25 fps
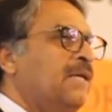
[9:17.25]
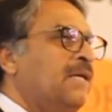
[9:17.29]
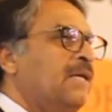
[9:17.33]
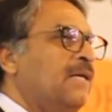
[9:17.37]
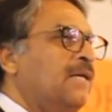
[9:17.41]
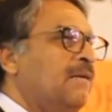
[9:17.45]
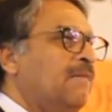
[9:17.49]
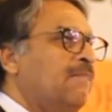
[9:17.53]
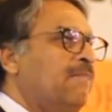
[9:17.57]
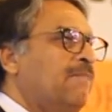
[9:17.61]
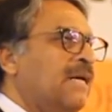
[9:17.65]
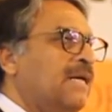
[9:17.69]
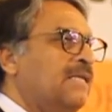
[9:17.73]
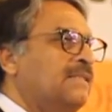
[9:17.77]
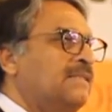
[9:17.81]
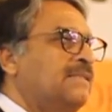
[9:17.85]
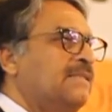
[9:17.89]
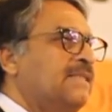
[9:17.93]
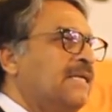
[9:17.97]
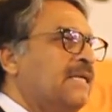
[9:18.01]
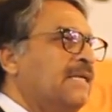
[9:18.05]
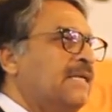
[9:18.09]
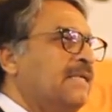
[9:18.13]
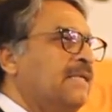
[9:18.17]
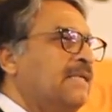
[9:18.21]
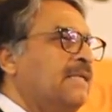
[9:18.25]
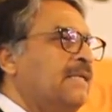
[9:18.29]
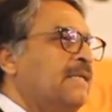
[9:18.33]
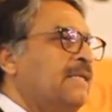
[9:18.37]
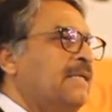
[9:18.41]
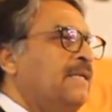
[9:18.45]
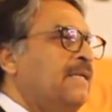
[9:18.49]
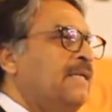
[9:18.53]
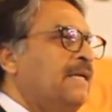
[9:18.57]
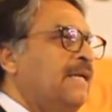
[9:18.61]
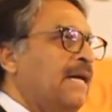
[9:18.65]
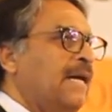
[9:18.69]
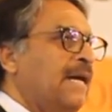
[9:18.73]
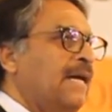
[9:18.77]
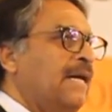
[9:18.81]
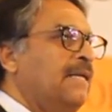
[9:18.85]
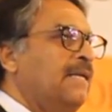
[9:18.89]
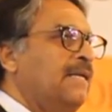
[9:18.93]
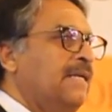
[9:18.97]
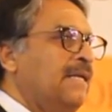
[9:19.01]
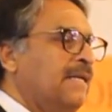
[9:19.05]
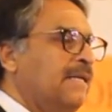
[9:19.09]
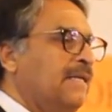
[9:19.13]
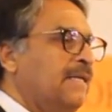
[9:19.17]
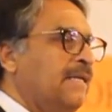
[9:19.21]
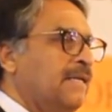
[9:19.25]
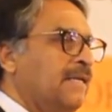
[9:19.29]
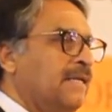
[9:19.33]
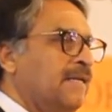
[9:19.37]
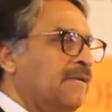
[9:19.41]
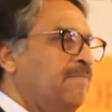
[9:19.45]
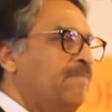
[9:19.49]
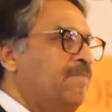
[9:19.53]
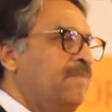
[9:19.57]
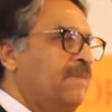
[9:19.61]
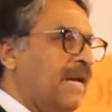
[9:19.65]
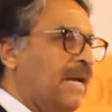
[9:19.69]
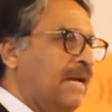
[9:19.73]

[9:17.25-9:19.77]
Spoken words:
Pakistan and India.